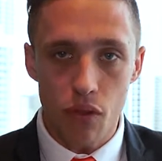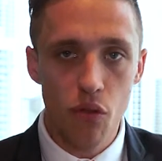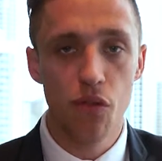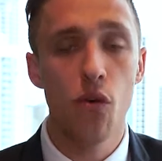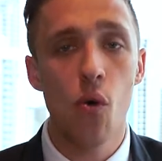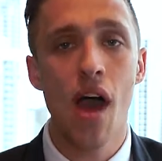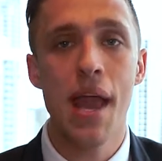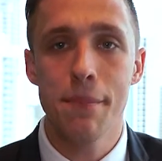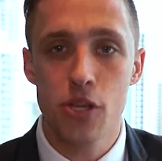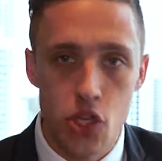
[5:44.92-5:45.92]
for
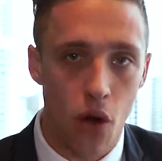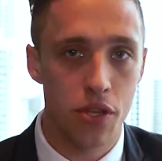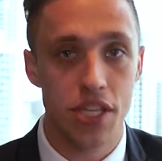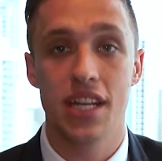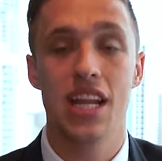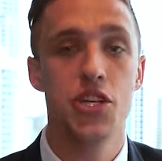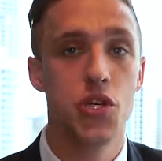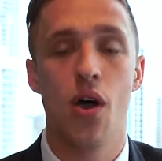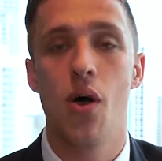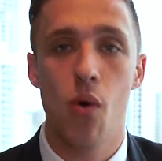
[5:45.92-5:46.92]
a majority, unless
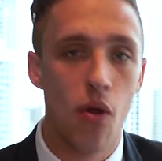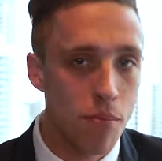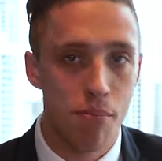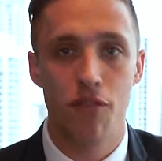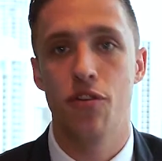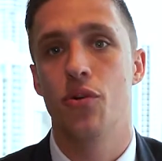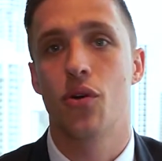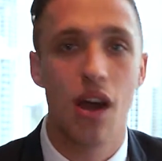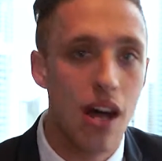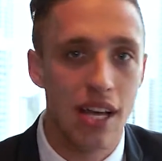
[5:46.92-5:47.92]
you are Warren Buffett or
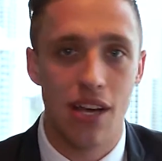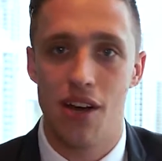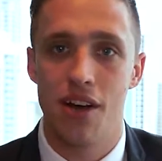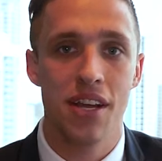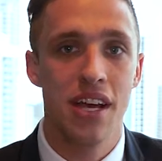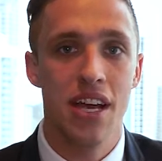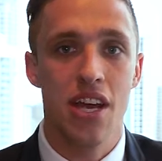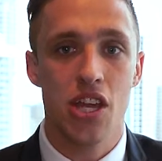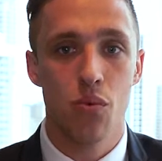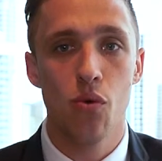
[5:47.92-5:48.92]
Khalid Khan,
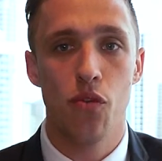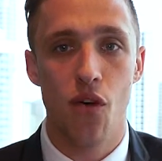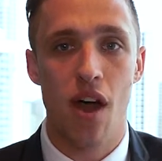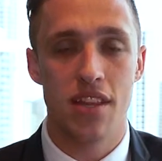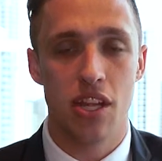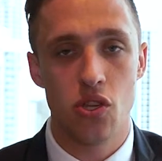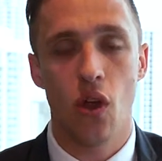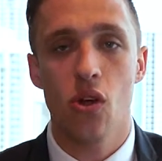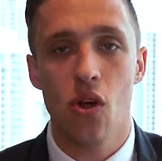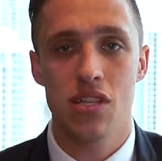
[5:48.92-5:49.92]
you will find that
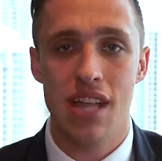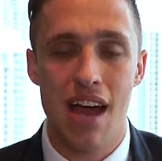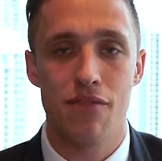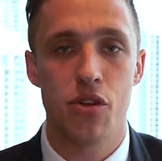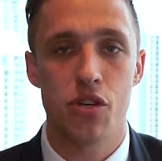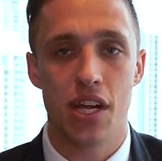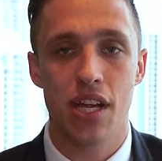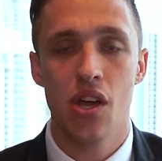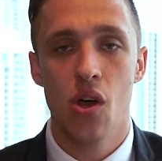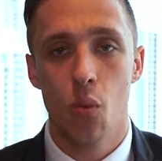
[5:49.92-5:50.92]
dollar cost
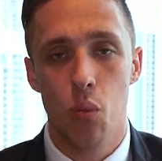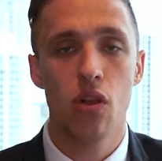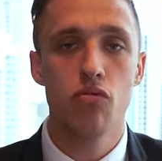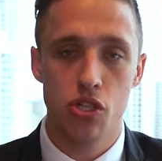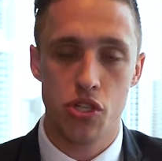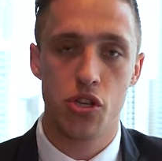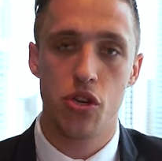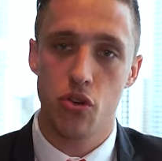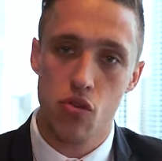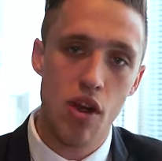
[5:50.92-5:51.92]
averaging will
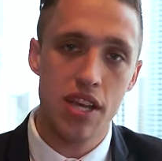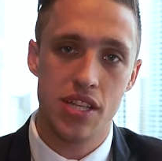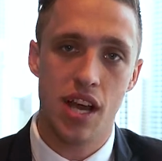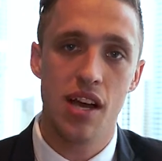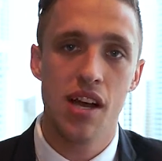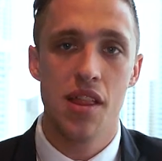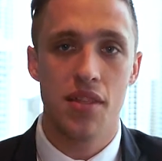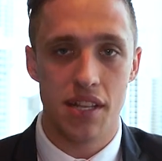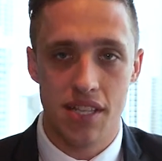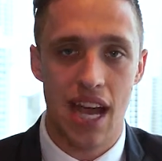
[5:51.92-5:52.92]
return greater
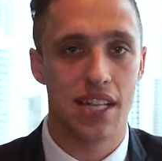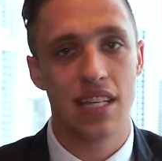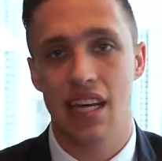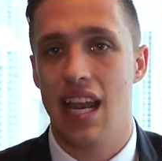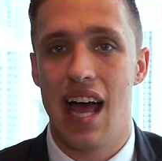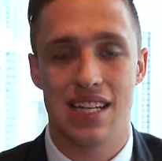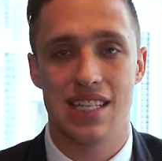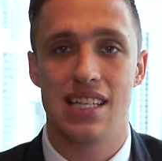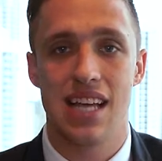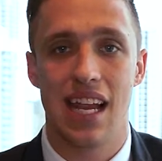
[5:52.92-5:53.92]
than tactical
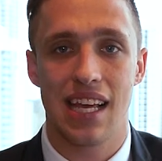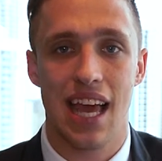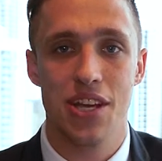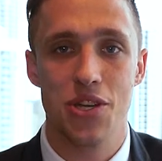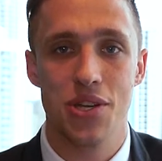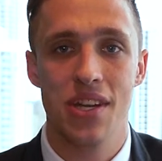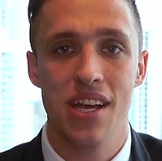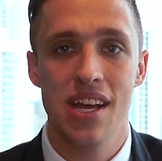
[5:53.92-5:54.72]
asset allocation.